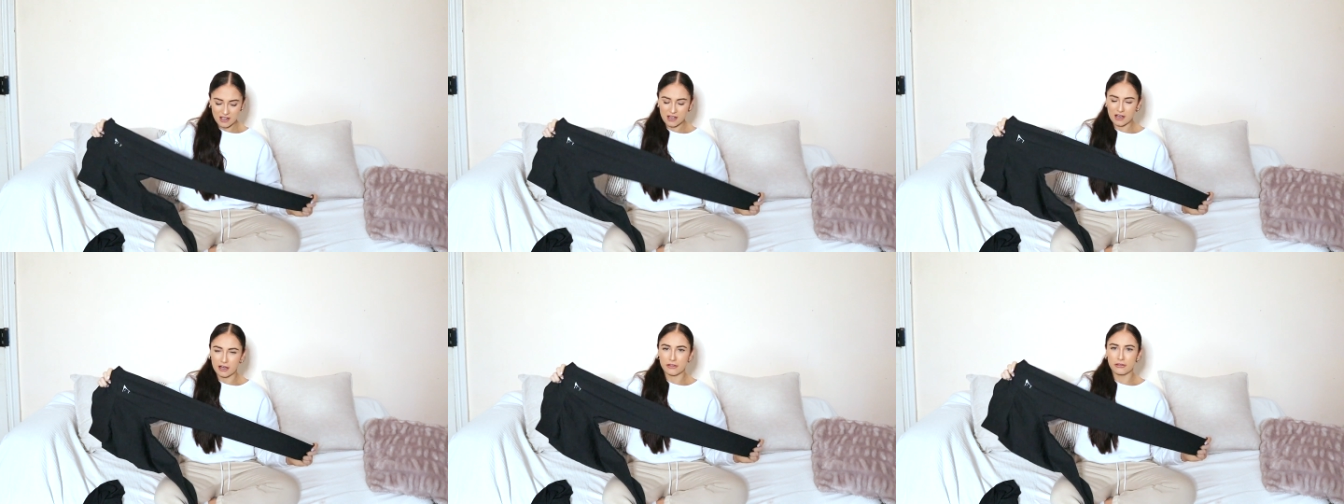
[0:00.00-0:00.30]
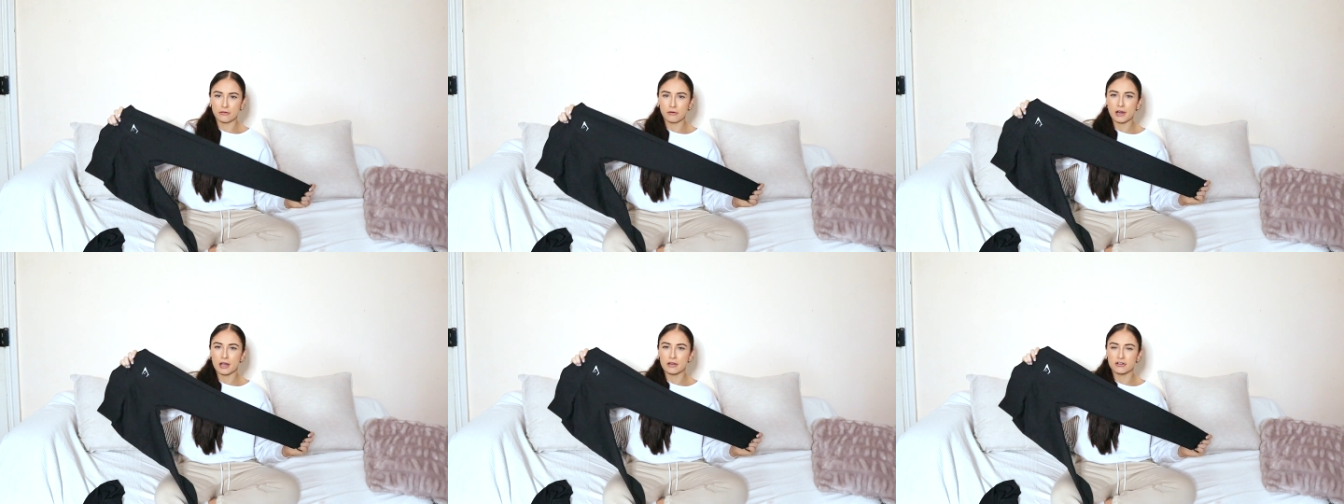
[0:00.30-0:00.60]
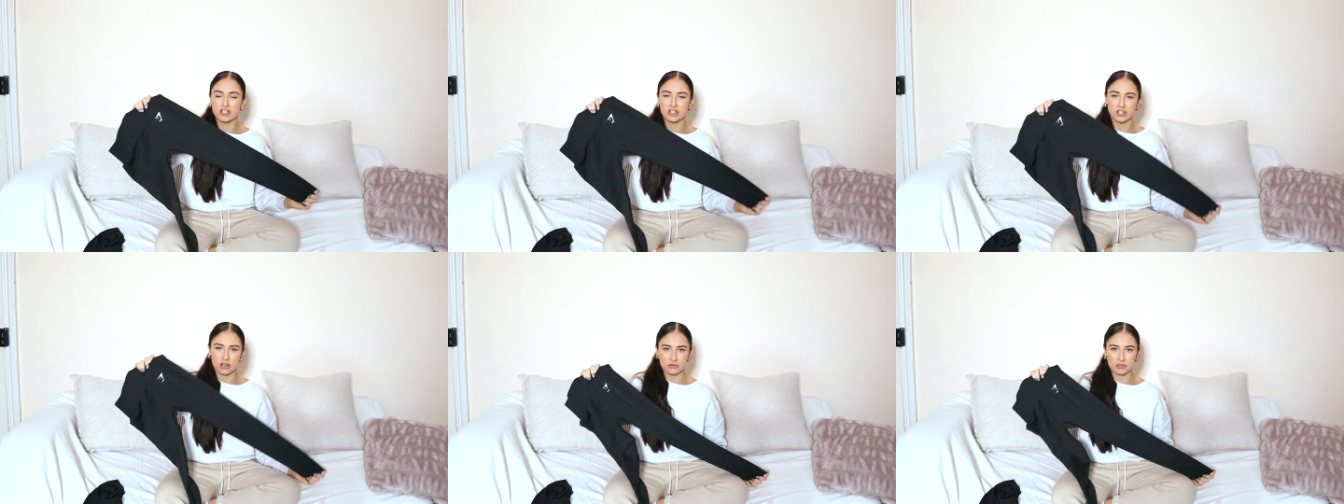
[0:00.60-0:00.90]
I thought I'd
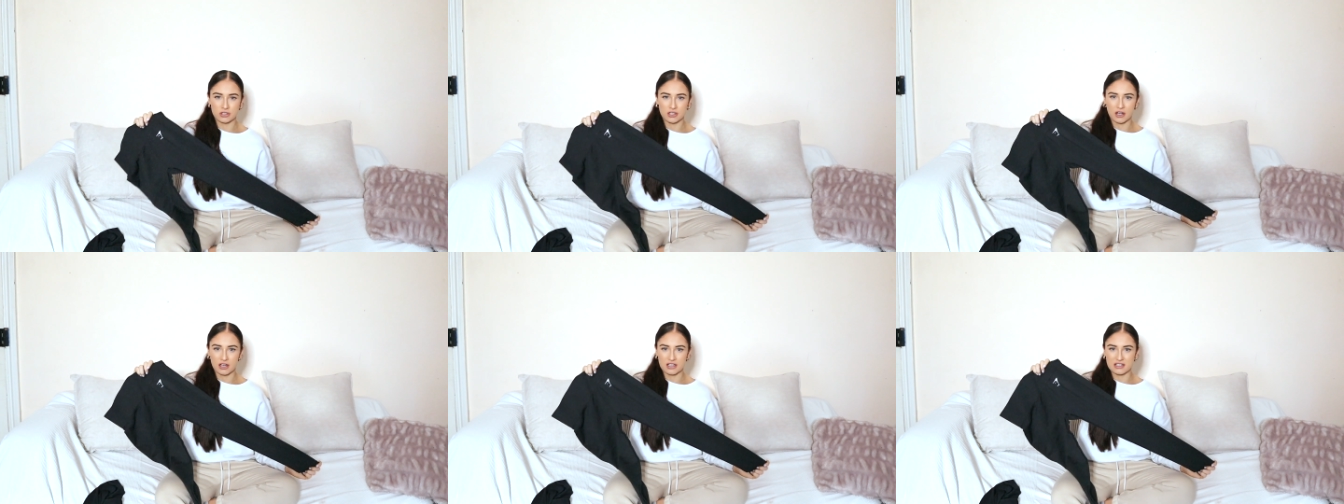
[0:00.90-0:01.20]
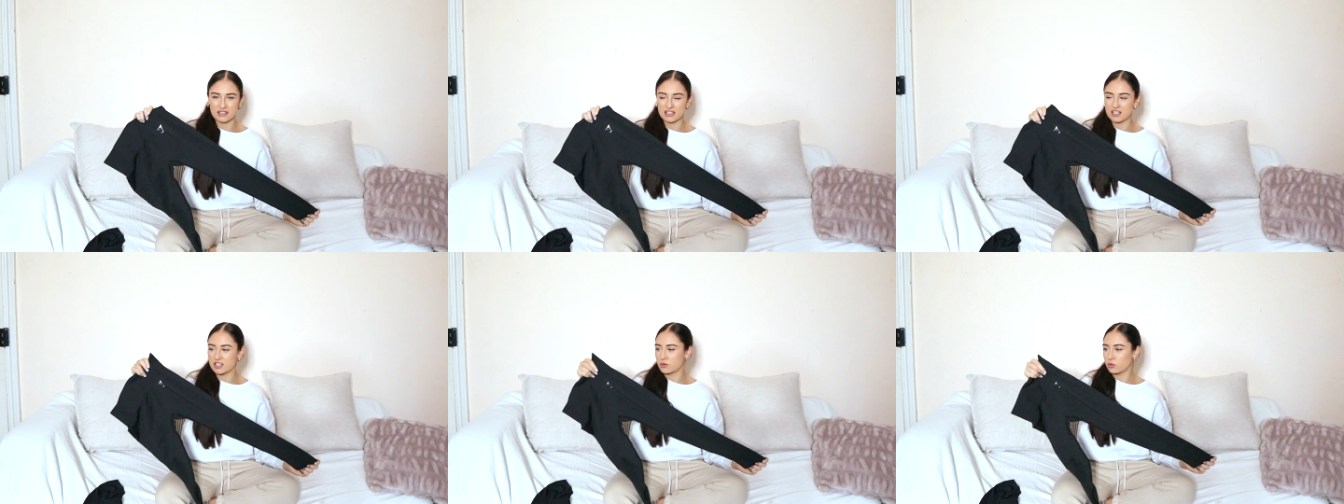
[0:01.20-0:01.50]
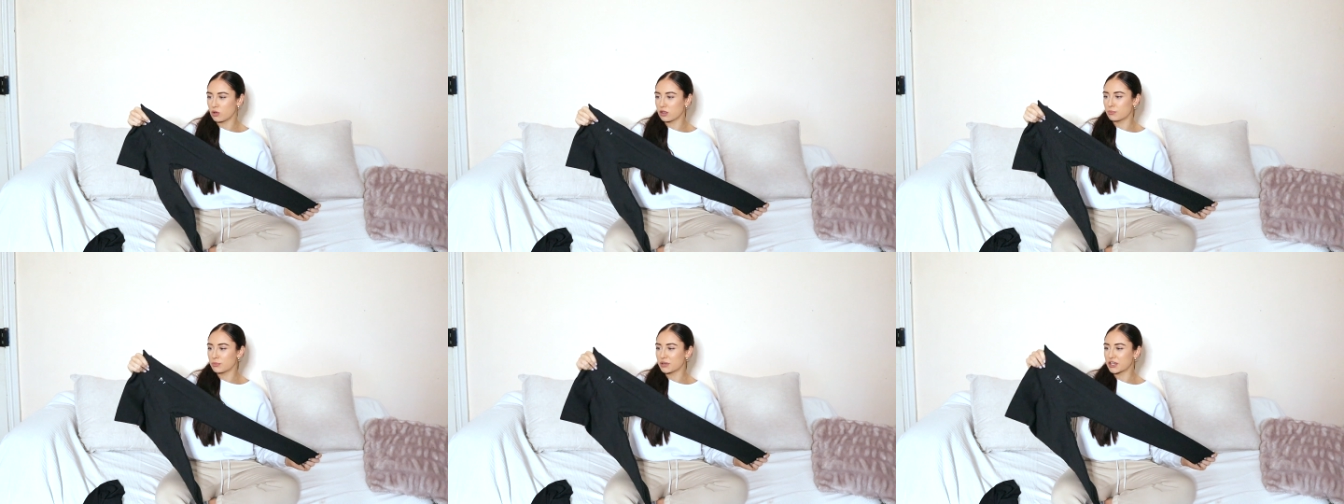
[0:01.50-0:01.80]
show you guys this
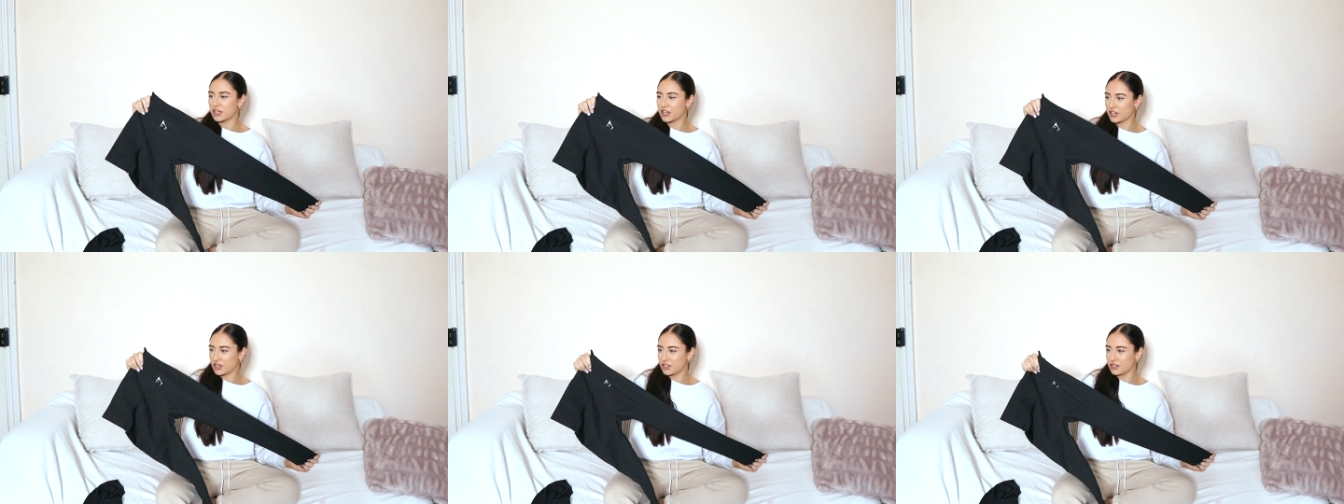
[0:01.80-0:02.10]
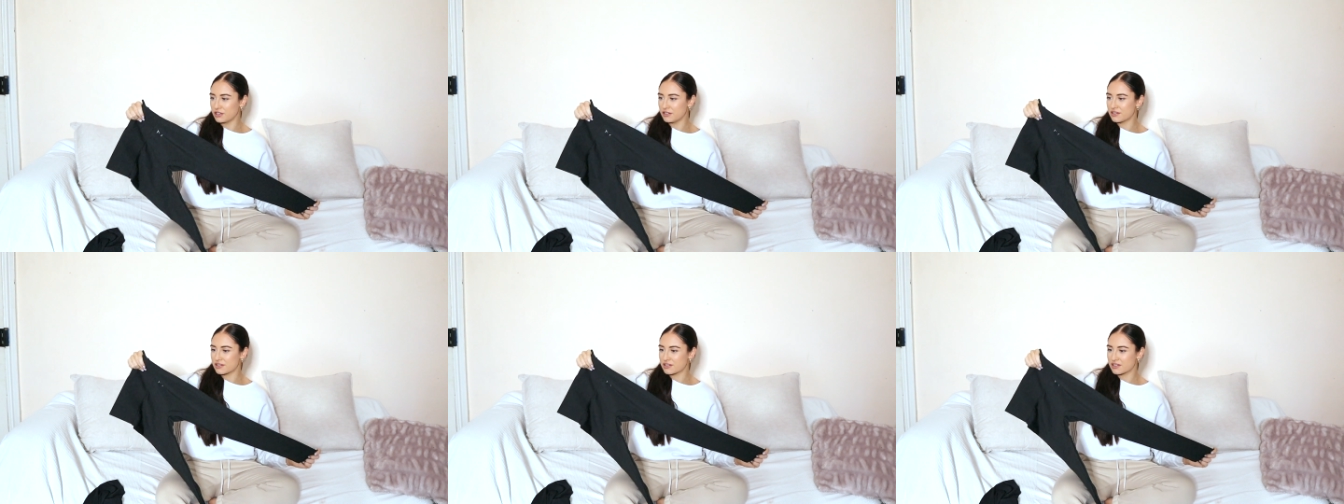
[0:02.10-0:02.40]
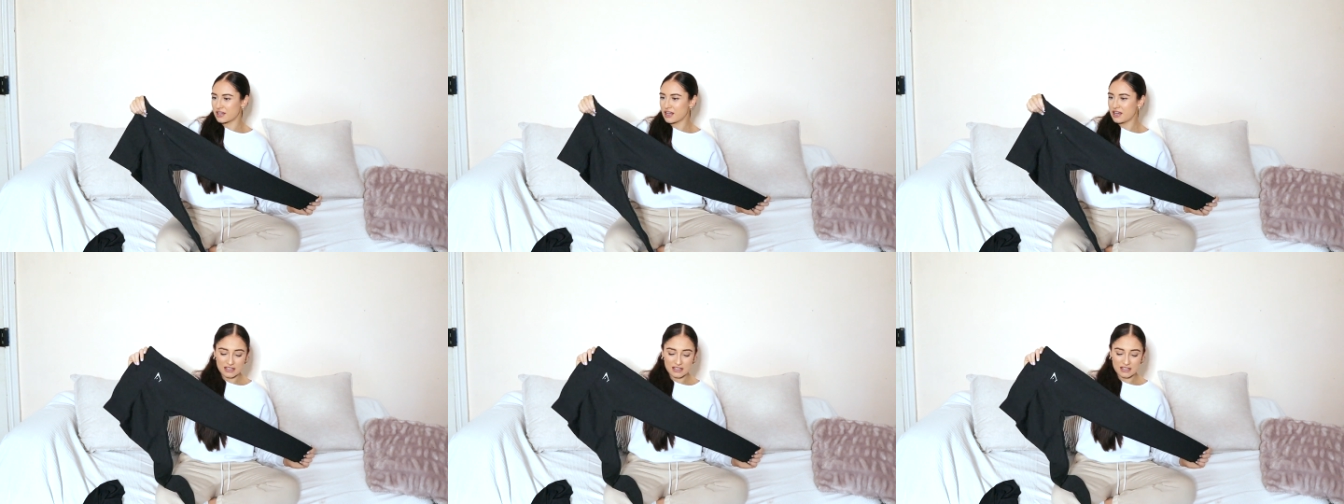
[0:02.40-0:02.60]
one because